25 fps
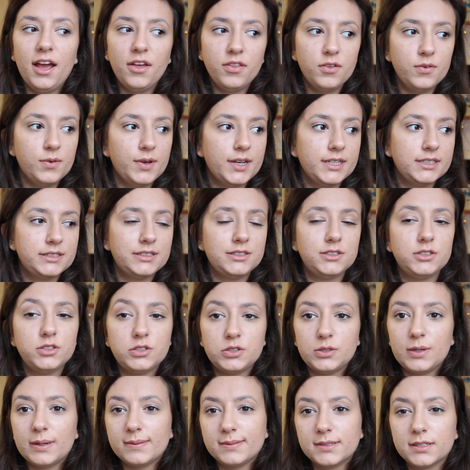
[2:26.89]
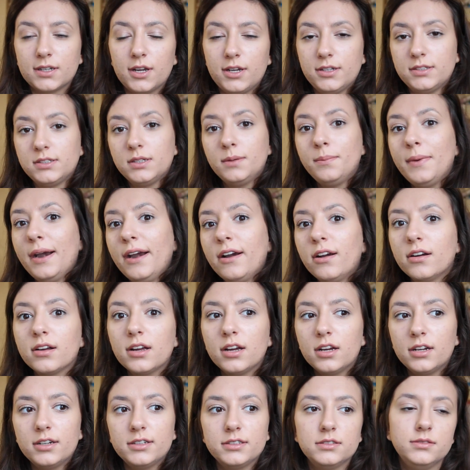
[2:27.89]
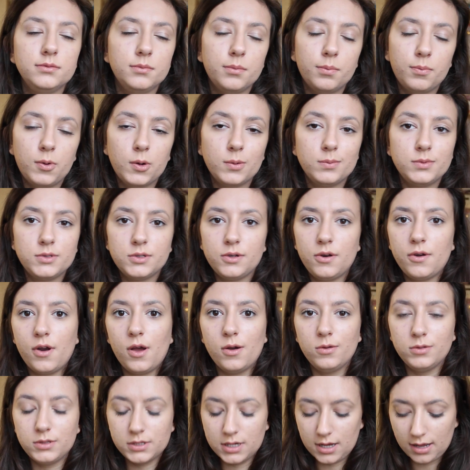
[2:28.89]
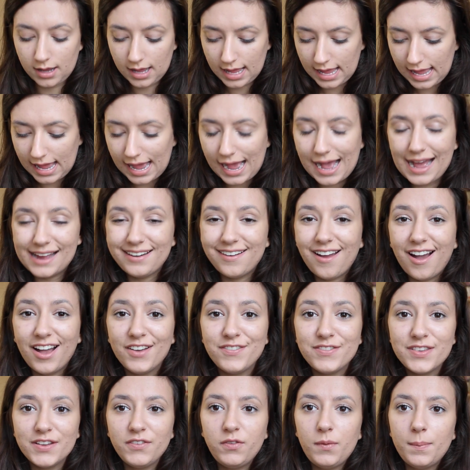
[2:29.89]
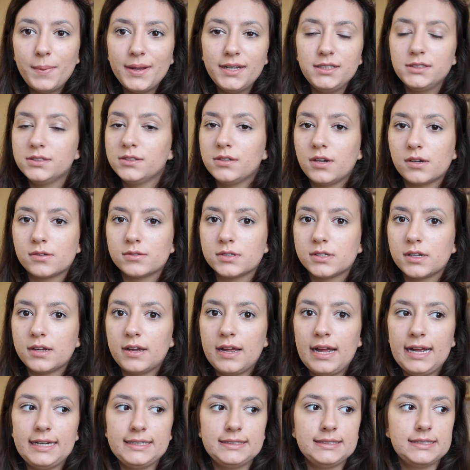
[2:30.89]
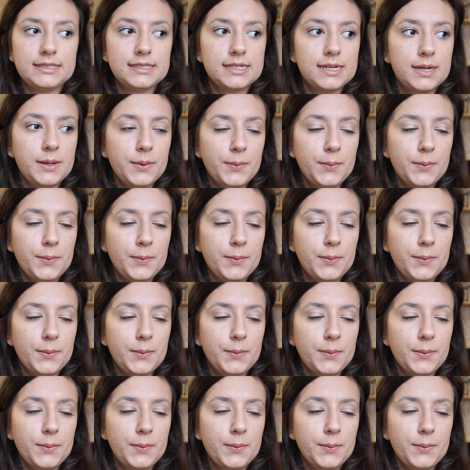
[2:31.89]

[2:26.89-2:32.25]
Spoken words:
Otherwise you do have to go to America and pop to an Ulta, and I've never been to an Ulta, and